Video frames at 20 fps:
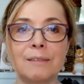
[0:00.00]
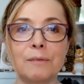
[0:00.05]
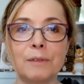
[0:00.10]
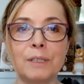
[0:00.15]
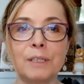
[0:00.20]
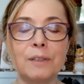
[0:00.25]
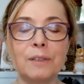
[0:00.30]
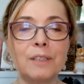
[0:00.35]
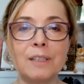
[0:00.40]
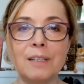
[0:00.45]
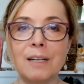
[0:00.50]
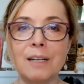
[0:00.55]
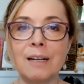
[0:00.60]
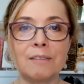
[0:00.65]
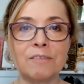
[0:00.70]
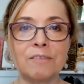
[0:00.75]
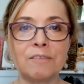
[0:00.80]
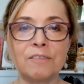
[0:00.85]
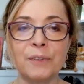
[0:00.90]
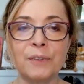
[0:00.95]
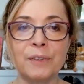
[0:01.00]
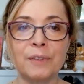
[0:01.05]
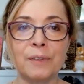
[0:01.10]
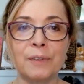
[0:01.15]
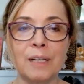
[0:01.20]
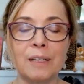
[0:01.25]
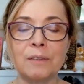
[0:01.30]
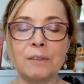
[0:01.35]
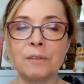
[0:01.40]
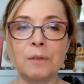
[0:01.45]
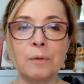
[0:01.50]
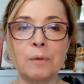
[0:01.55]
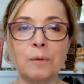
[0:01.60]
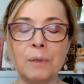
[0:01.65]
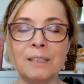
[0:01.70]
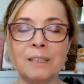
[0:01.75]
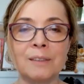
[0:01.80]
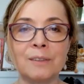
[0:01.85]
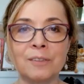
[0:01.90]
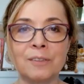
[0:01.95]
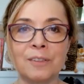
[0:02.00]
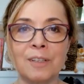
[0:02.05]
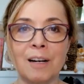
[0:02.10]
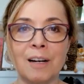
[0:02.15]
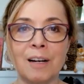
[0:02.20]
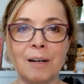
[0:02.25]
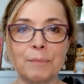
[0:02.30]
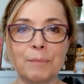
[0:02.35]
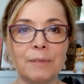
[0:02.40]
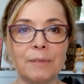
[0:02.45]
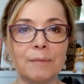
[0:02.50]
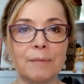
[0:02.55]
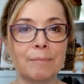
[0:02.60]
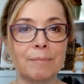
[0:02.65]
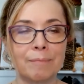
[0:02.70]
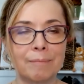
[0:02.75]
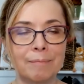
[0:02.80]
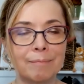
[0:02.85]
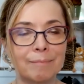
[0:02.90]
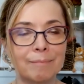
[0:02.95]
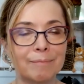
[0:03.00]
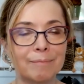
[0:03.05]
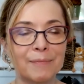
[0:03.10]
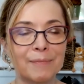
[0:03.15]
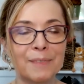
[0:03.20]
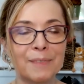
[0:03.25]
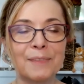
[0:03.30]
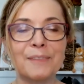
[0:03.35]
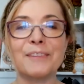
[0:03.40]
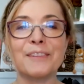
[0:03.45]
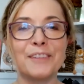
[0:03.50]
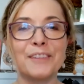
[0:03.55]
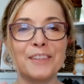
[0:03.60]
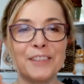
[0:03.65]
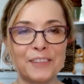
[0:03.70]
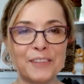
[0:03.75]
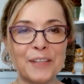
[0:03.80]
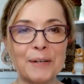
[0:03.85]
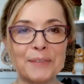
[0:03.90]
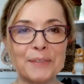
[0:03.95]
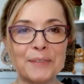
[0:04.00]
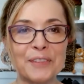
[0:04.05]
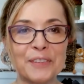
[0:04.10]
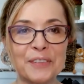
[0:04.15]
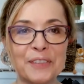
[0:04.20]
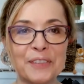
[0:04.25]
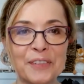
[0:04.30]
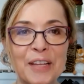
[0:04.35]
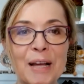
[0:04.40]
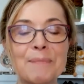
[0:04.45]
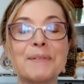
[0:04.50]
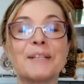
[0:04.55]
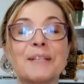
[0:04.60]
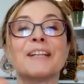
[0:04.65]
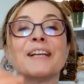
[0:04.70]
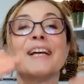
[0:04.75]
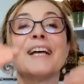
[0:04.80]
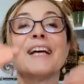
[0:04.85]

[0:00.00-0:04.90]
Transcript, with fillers: We could have gone further. I don't know why you stopped. These conversations happen.